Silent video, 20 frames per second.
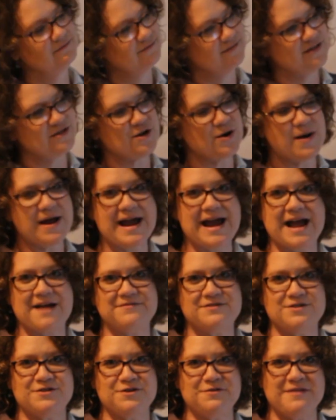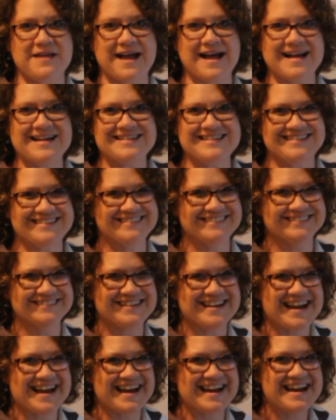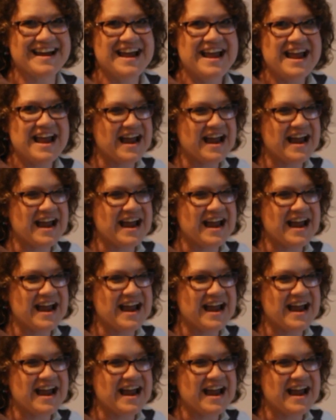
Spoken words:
So I have to do that, okay?